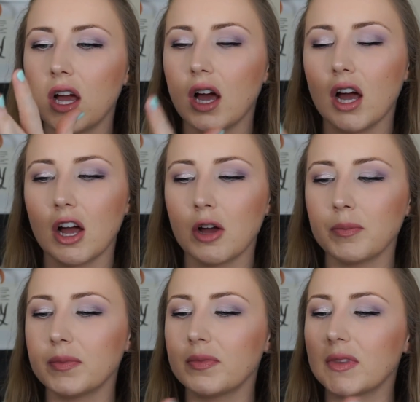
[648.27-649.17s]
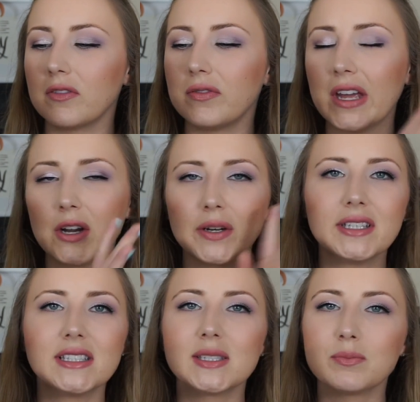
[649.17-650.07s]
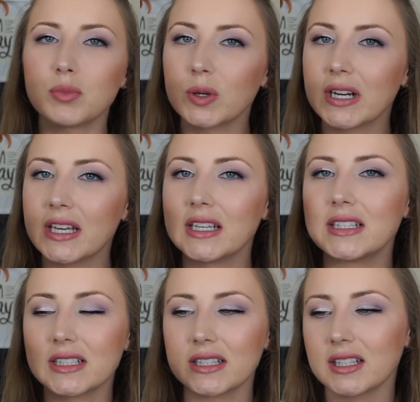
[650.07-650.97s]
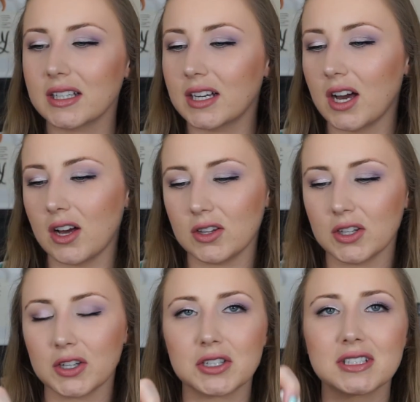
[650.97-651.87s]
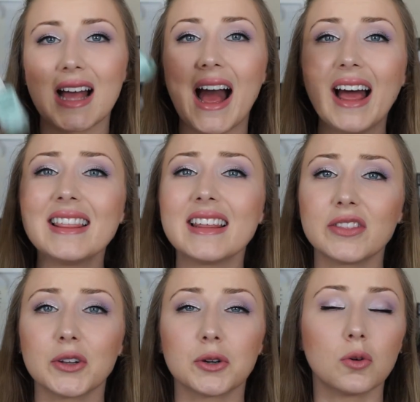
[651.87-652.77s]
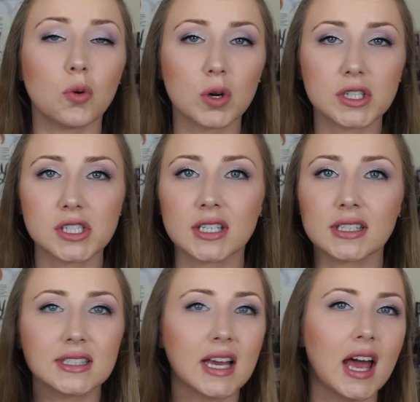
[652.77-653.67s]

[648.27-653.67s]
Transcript: um, very spring colors. I think they're gorgeous.